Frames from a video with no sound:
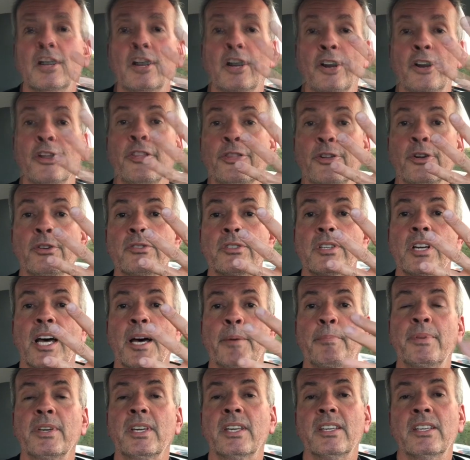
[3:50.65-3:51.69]
Our third
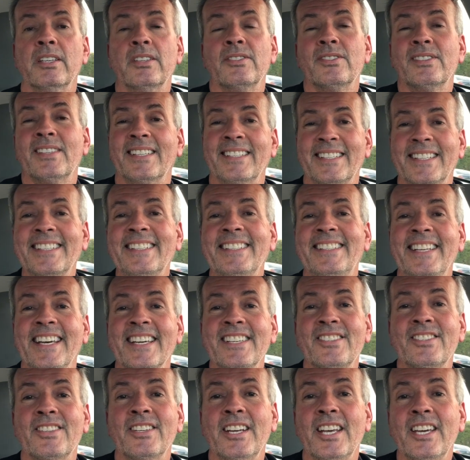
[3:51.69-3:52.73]
topic is
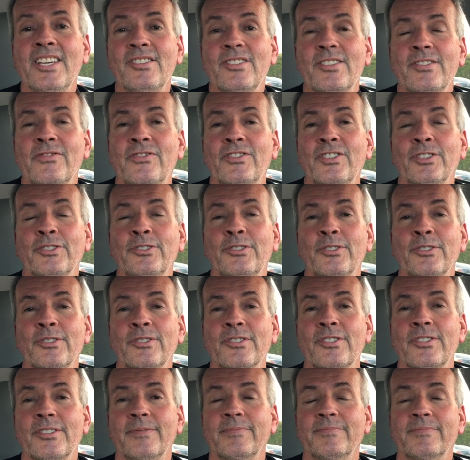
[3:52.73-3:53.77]
destination
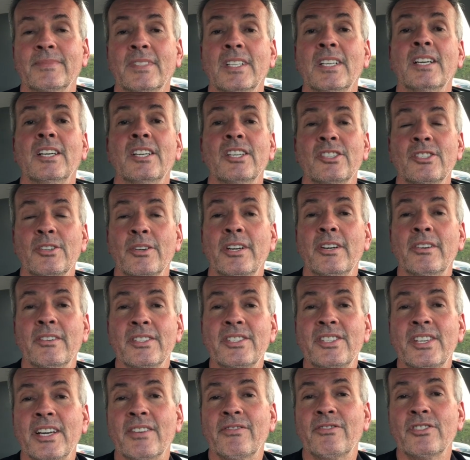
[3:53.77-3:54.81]
filters. So here
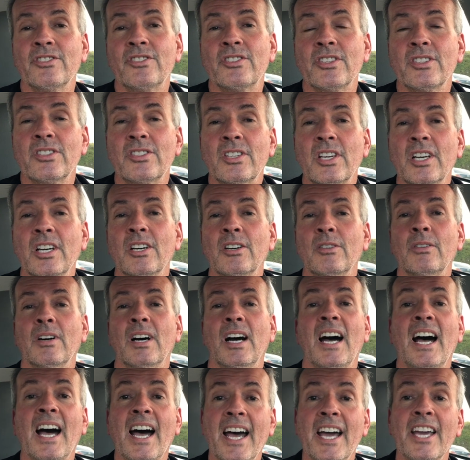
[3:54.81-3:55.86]
in San Francisco,
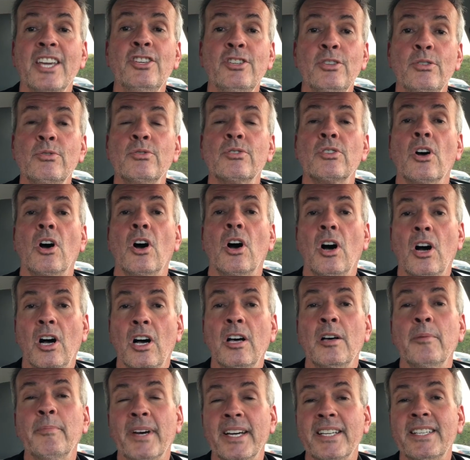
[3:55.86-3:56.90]
I use
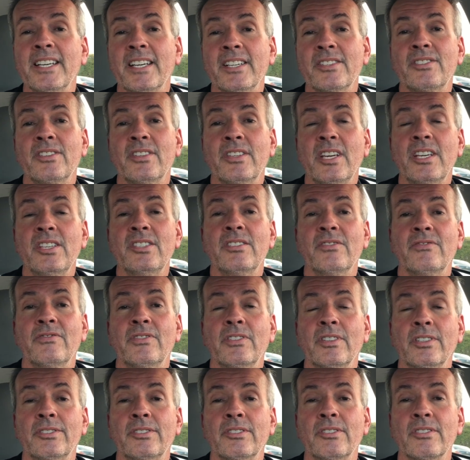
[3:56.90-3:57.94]
all my destination
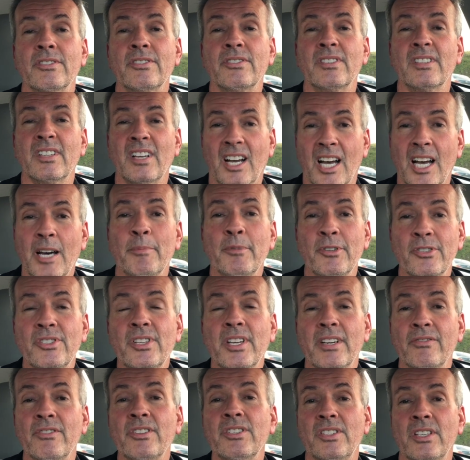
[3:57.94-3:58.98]
filters almost
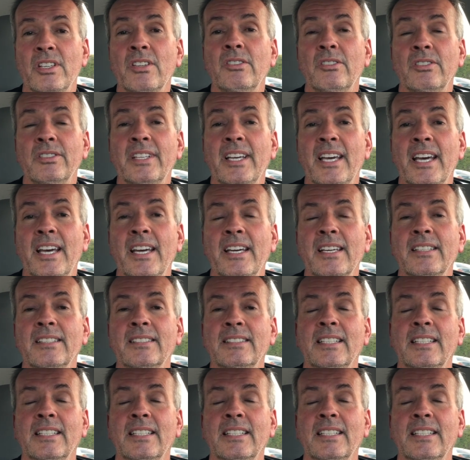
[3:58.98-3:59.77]
every single day.